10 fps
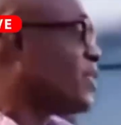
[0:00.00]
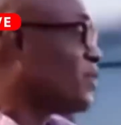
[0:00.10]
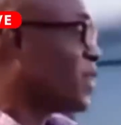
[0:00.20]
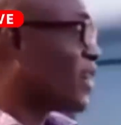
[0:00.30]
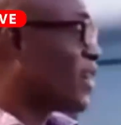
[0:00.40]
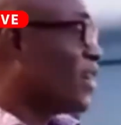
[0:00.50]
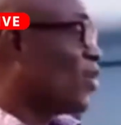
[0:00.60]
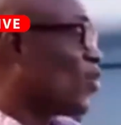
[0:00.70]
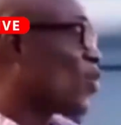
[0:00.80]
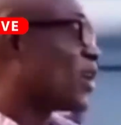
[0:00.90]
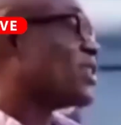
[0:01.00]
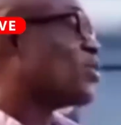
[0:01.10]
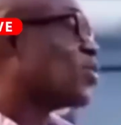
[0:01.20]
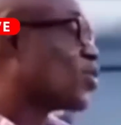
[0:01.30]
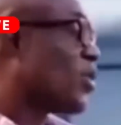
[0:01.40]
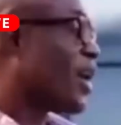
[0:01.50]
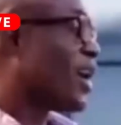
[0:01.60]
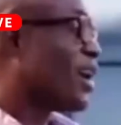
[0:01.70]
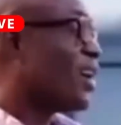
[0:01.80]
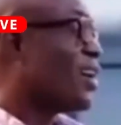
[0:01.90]
navy? Because I want to
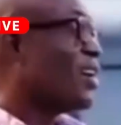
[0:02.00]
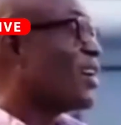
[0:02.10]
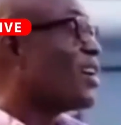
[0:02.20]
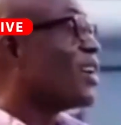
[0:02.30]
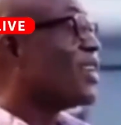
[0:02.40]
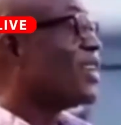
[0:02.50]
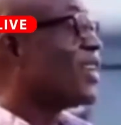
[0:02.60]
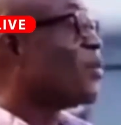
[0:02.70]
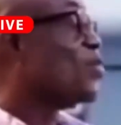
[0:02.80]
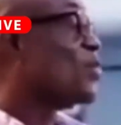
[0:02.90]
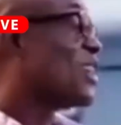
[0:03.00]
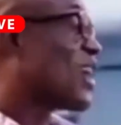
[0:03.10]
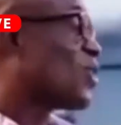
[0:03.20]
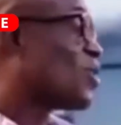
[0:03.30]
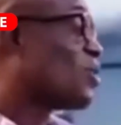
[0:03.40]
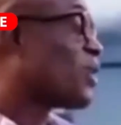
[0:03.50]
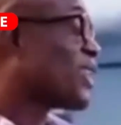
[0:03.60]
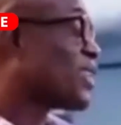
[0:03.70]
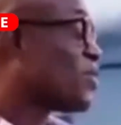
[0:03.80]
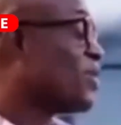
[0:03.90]
now do secret to
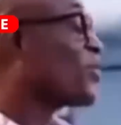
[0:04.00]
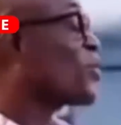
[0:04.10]
because we